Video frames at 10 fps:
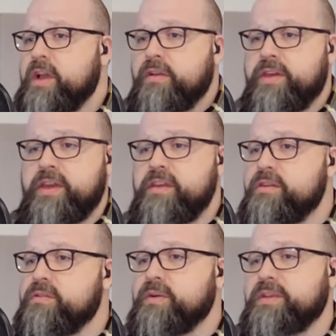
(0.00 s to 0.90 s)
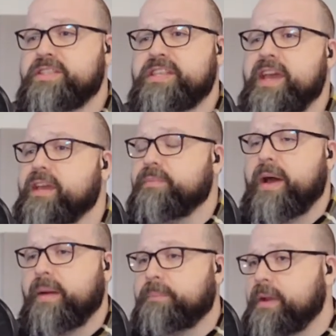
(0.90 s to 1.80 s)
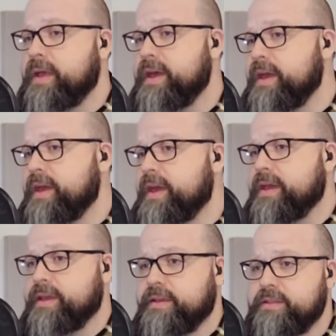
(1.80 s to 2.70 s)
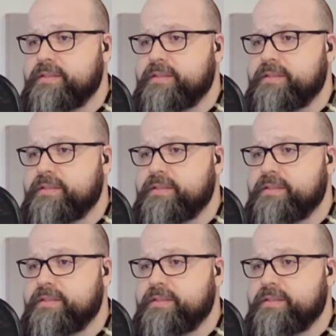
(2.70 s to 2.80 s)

That you would take my place